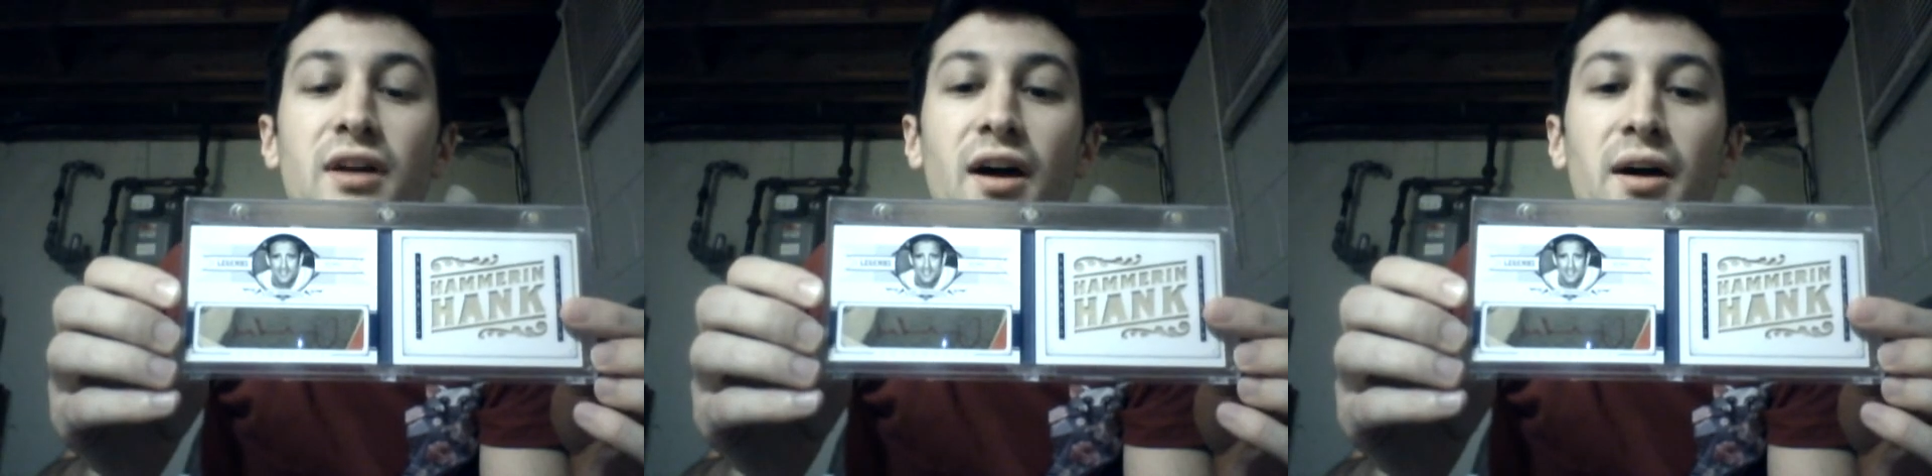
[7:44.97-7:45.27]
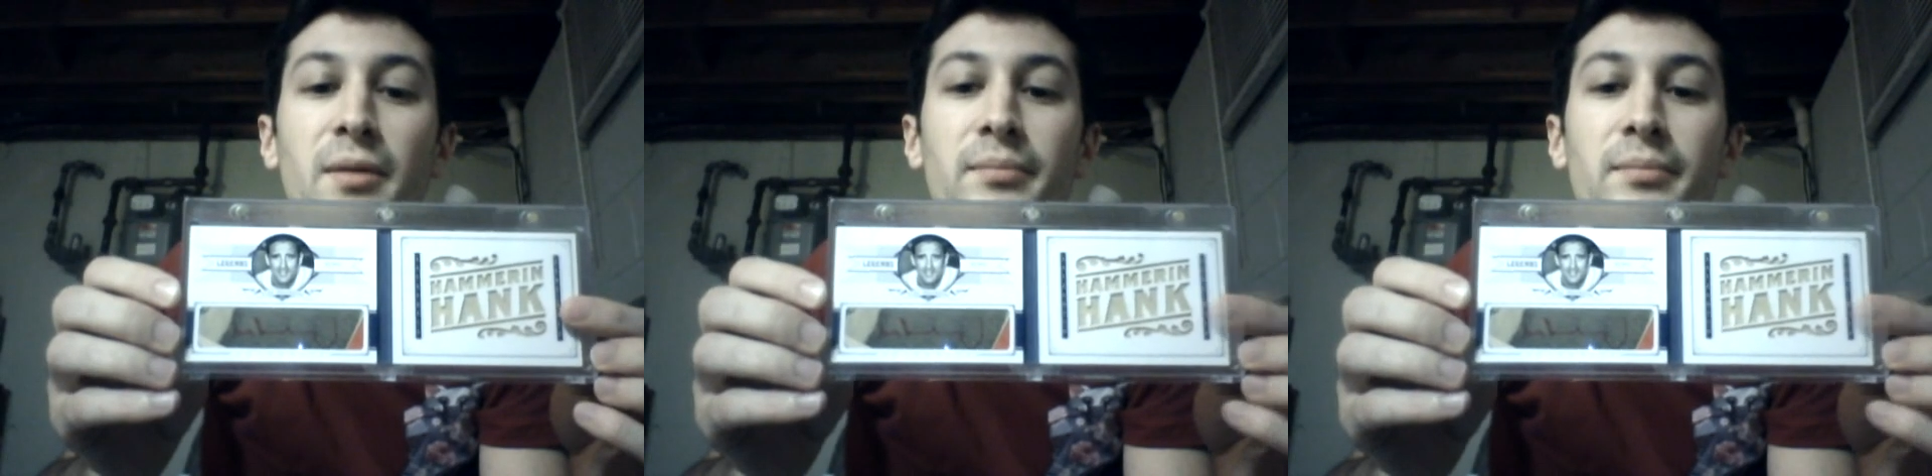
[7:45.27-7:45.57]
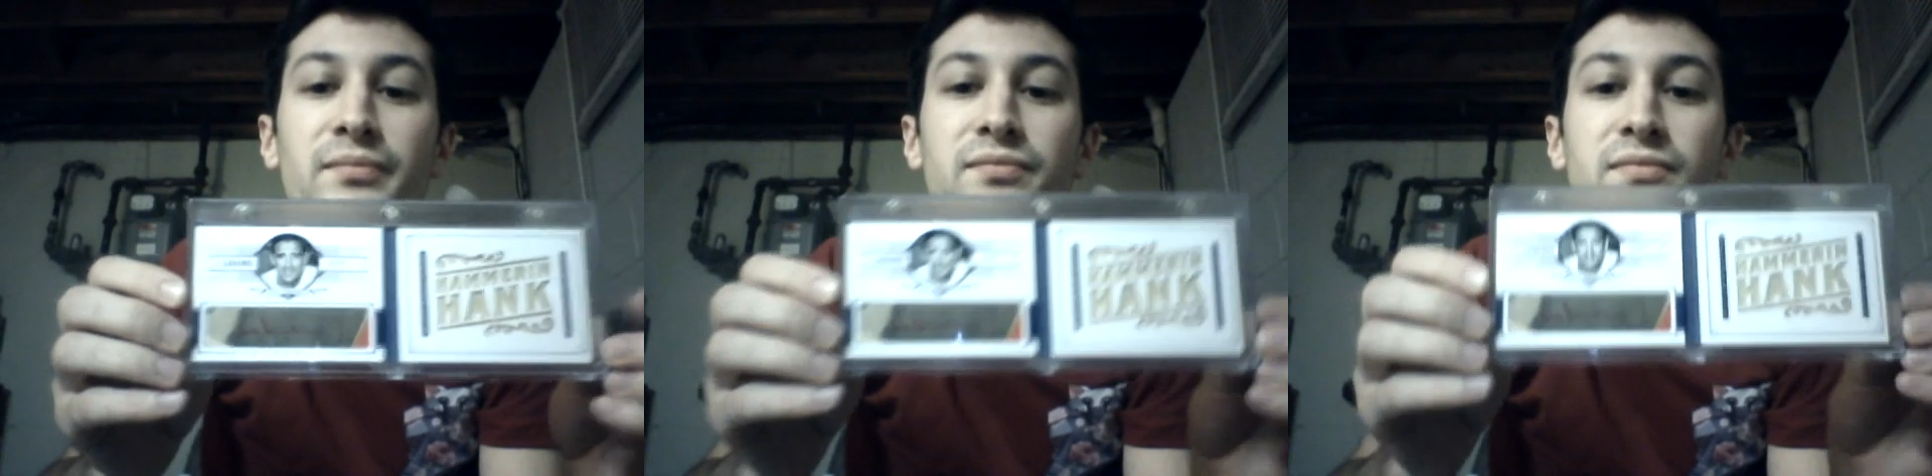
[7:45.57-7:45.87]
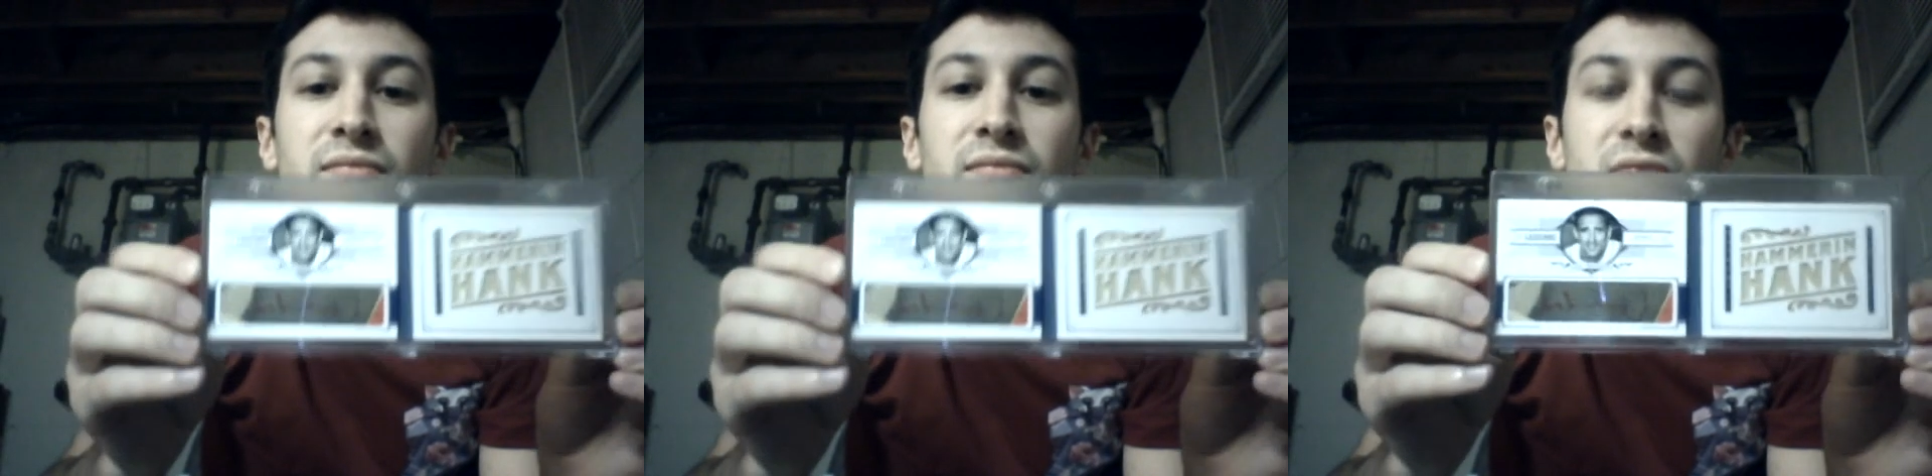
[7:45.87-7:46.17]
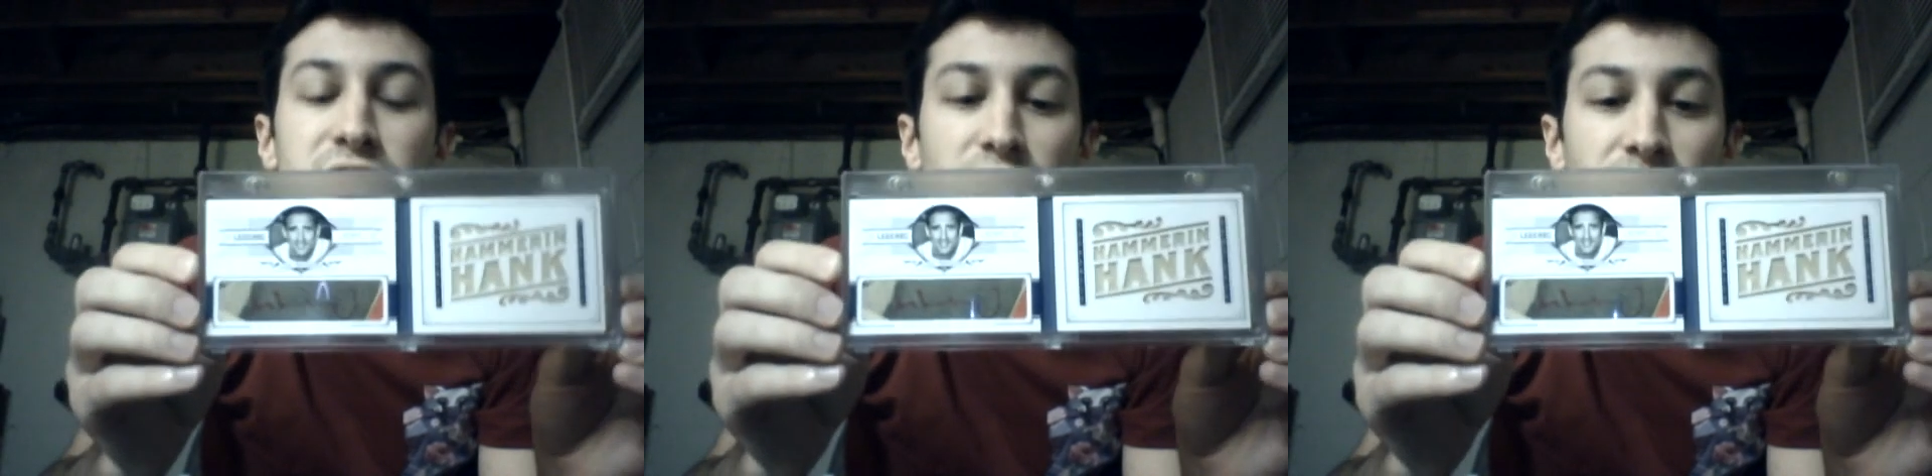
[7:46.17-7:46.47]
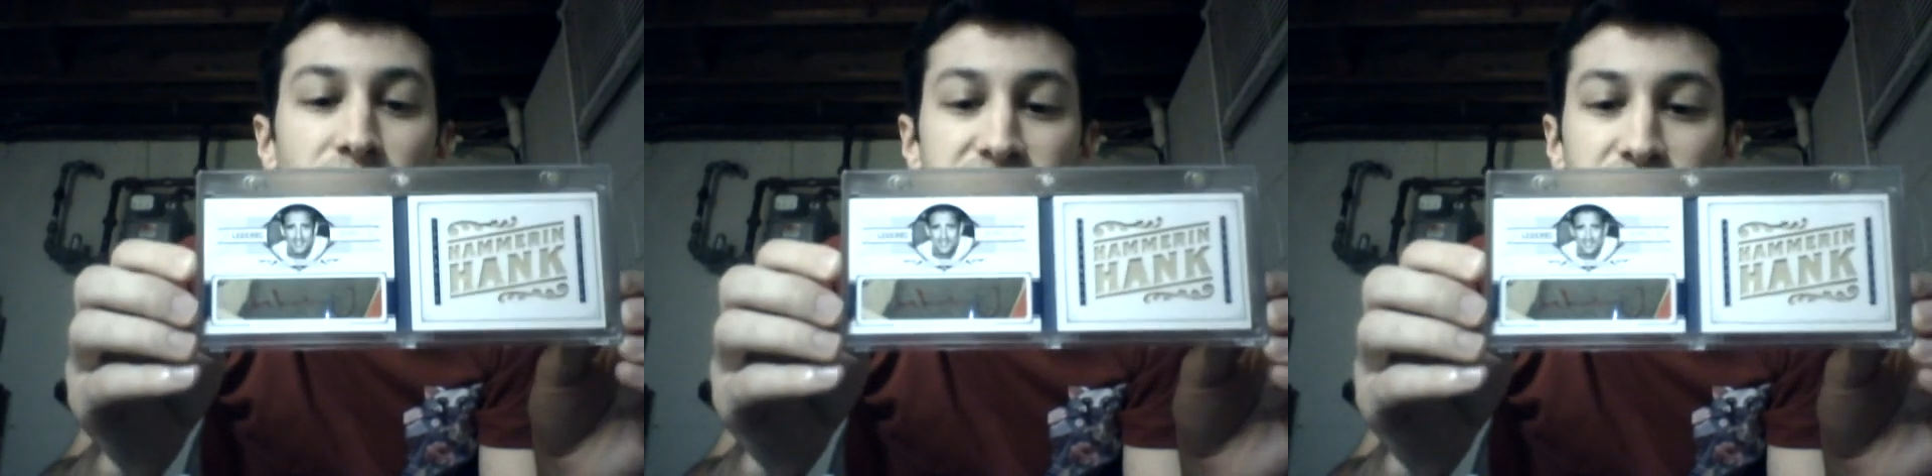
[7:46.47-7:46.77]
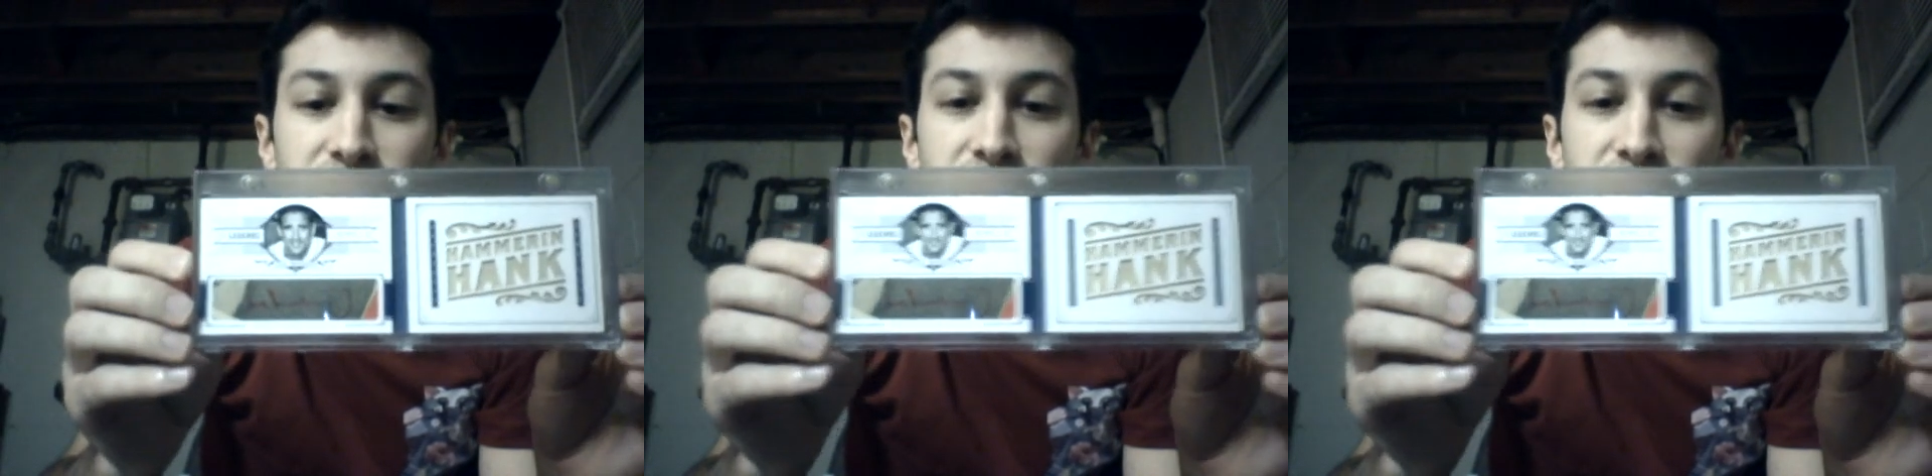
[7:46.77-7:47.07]
So that's
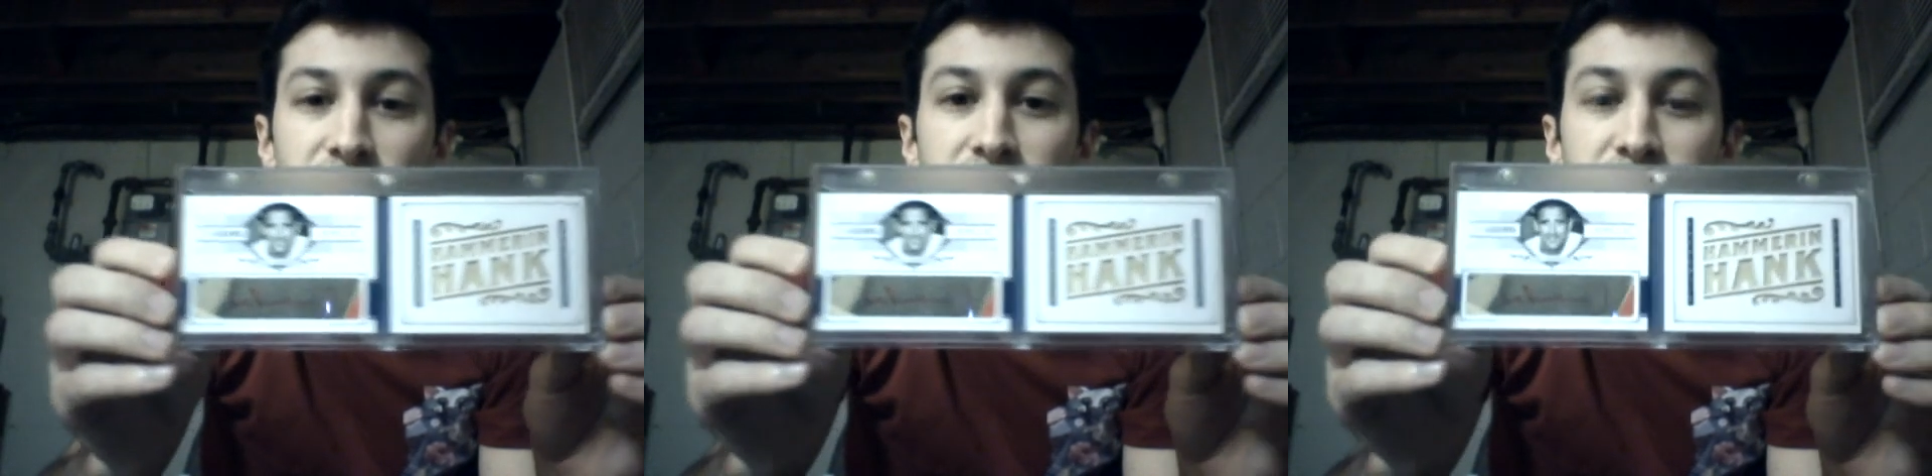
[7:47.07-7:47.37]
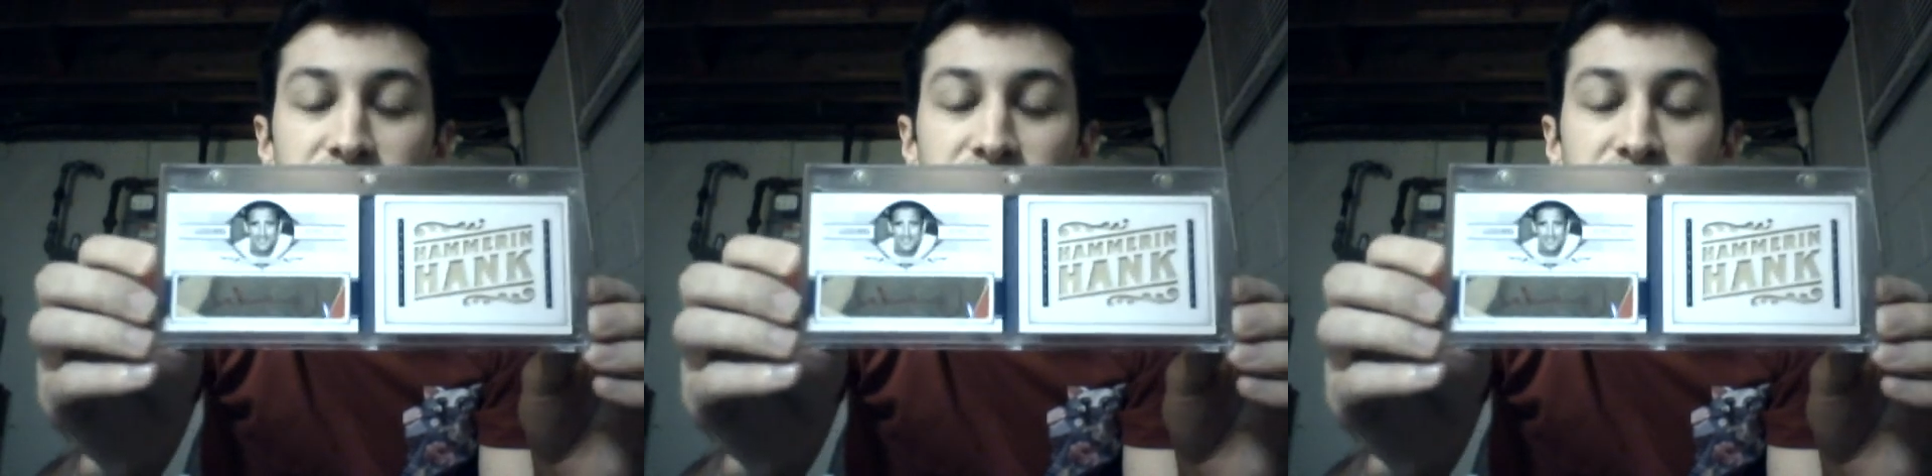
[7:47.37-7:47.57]
another variation